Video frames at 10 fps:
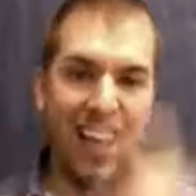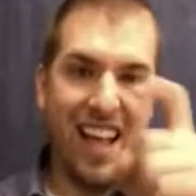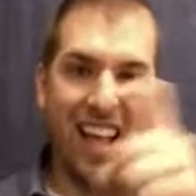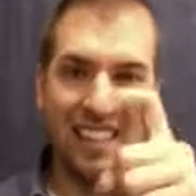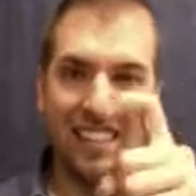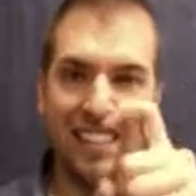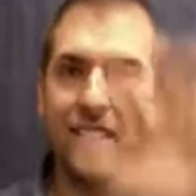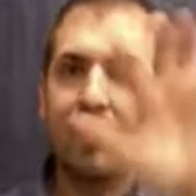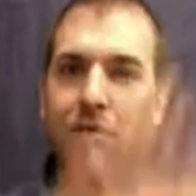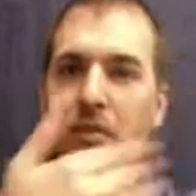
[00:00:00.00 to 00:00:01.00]
So
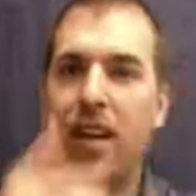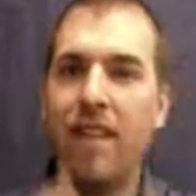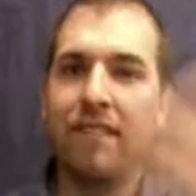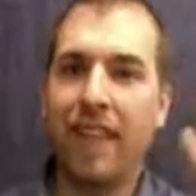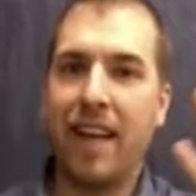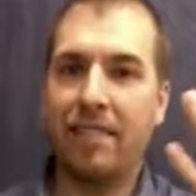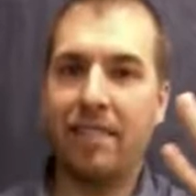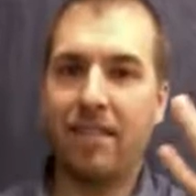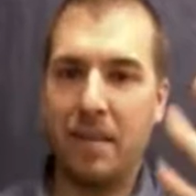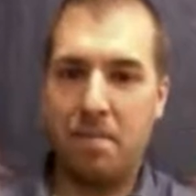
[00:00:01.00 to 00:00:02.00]
the y is
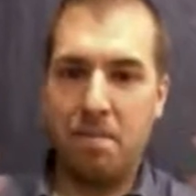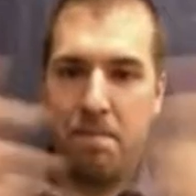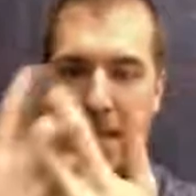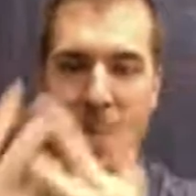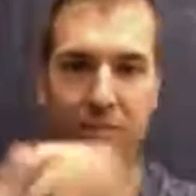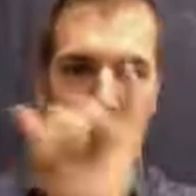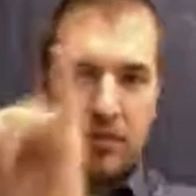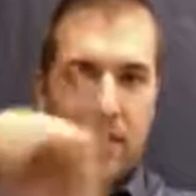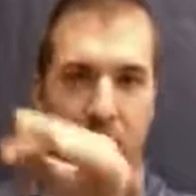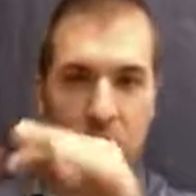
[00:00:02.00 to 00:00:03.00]
1/2
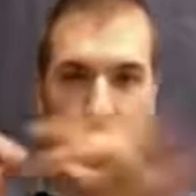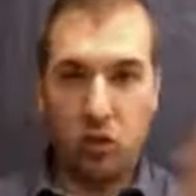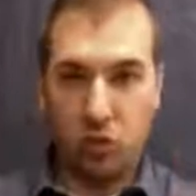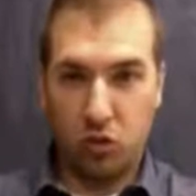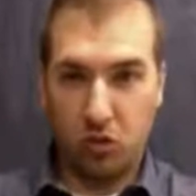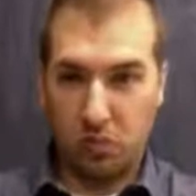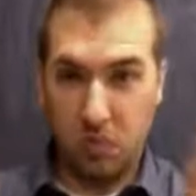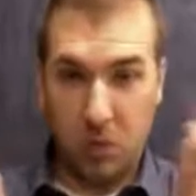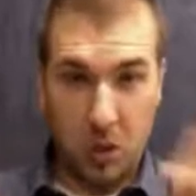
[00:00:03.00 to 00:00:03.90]
x minus 5.